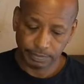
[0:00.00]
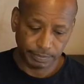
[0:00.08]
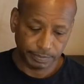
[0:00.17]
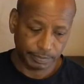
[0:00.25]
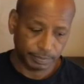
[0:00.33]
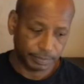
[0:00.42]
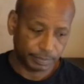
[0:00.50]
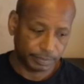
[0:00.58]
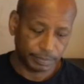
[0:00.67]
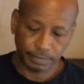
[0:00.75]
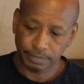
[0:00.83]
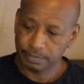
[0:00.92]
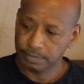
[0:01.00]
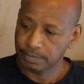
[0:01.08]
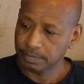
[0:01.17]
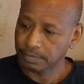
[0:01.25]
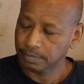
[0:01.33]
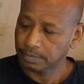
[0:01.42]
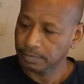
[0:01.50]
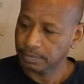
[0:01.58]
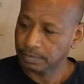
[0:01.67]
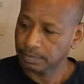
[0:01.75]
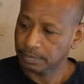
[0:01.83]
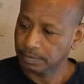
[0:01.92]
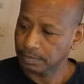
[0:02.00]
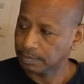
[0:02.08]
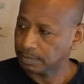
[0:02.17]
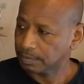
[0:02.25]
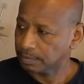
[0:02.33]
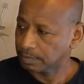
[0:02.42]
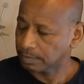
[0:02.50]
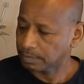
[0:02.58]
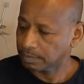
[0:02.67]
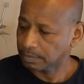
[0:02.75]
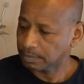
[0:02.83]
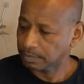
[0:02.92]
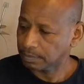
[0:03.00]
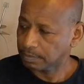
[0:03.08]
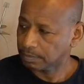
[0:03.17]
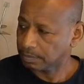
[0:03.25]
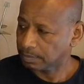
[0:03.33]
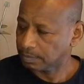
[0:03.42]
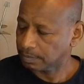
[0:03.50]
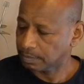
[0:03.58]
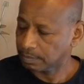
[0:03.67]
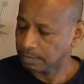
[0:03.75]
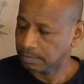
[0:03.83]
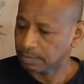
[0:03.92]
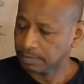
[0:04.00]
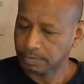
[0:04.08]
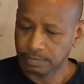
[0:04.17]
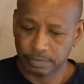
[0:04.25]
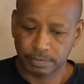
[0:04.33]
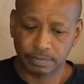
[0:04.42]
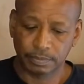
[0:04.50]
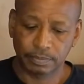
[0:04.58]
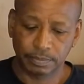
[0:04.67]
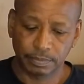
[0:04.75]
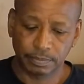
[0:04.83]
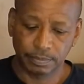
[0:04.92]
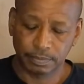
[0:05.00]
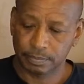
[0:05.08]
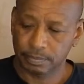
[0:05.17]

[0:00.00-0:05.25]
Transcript: [no speech]